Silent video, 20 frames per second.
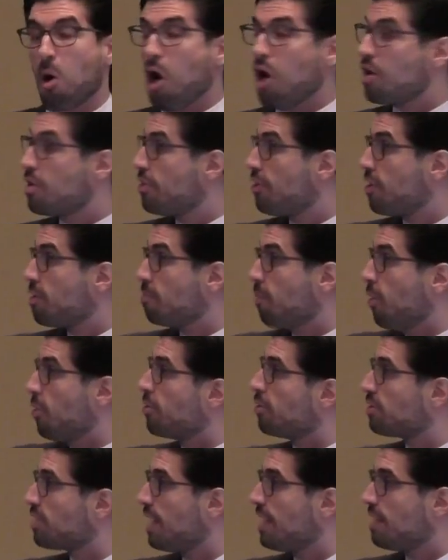are their
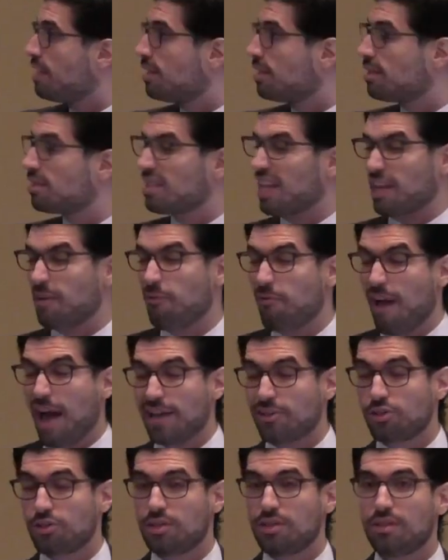motorcycles like
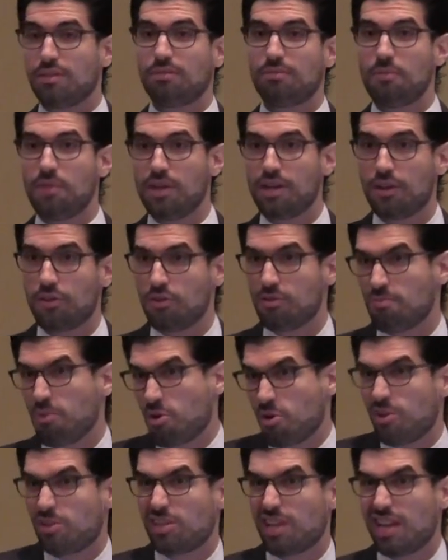faster than other
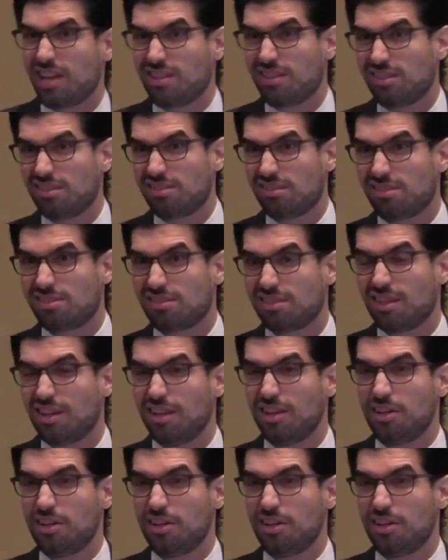motorcycles?